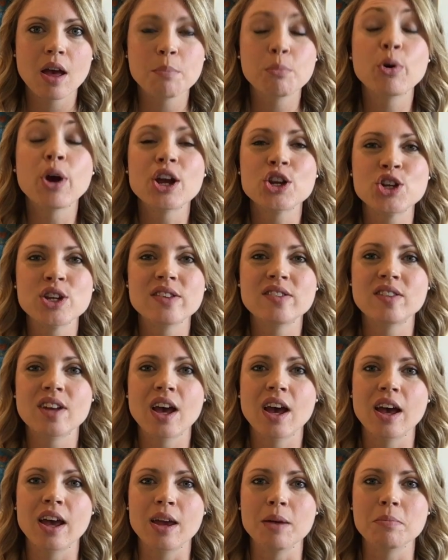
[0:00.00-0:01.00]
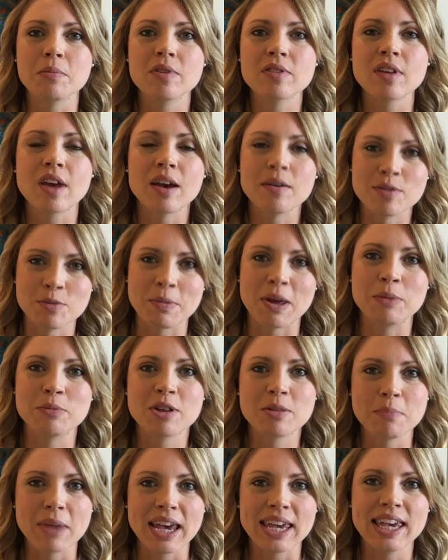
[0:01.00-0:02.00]
precious times I've spent
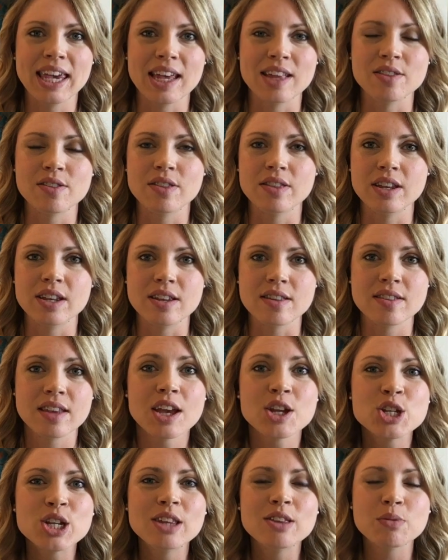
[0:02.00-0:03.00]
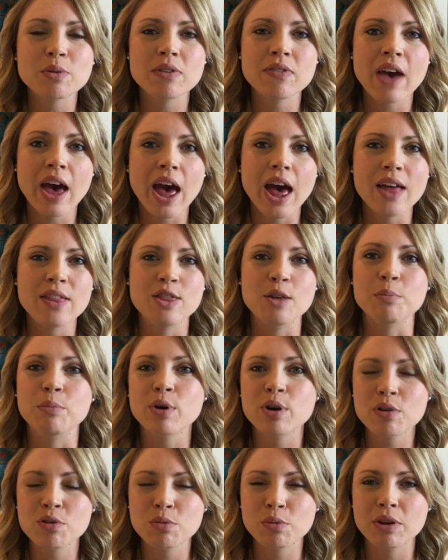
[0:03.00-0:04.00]
with my kids. The discussions we've had, the
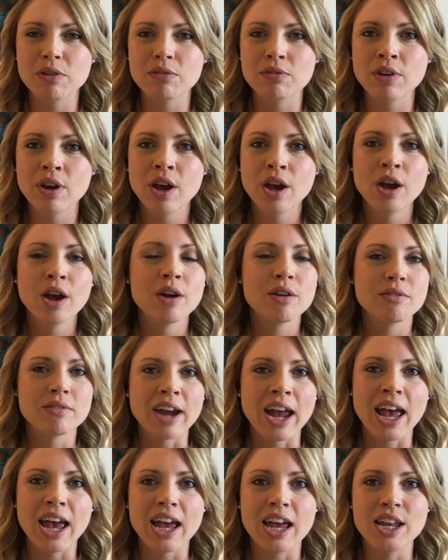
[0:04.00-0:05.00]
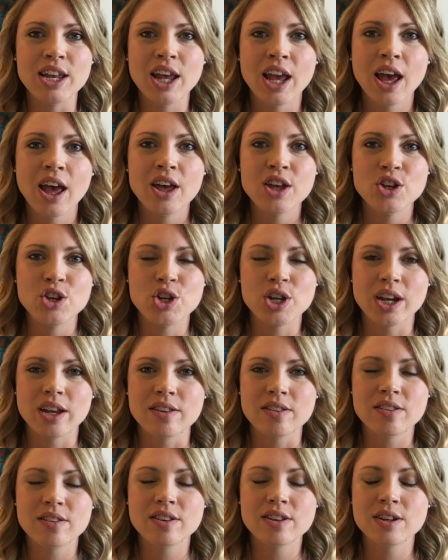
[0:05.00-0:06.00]
books we've read,
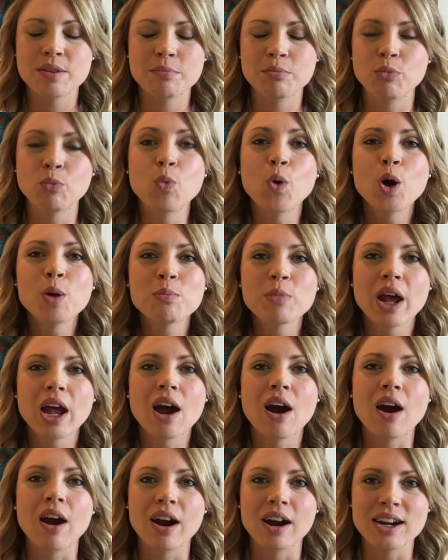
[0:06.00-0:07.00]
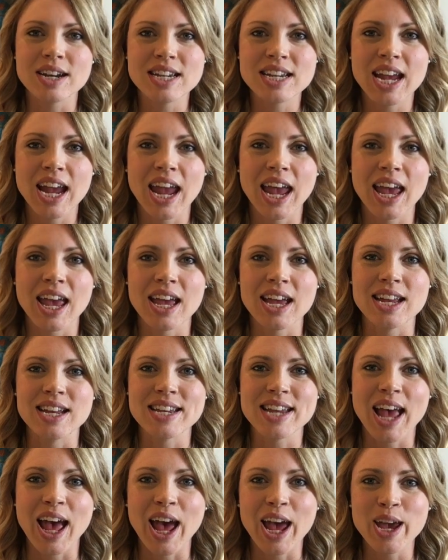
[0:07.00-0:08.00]
just warm my heart,
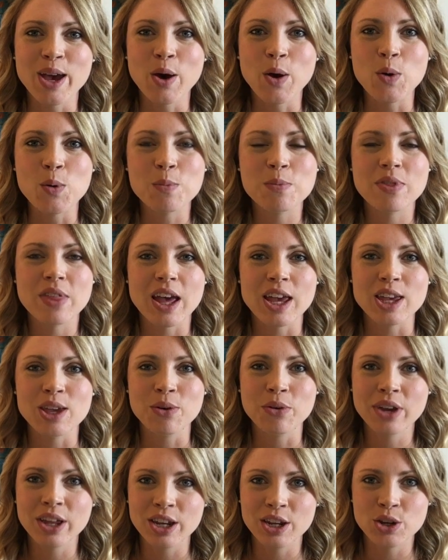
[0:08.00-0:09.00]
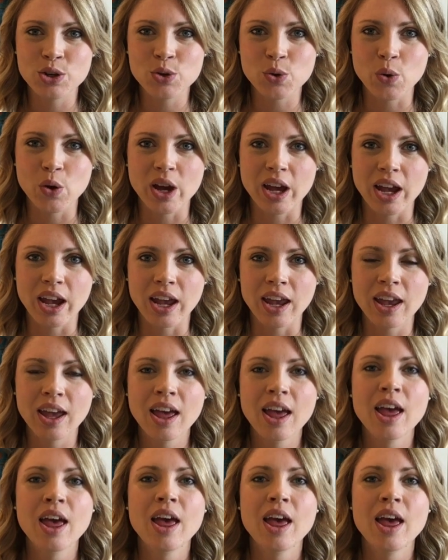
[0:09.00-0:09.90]
and I hope that you can enjoy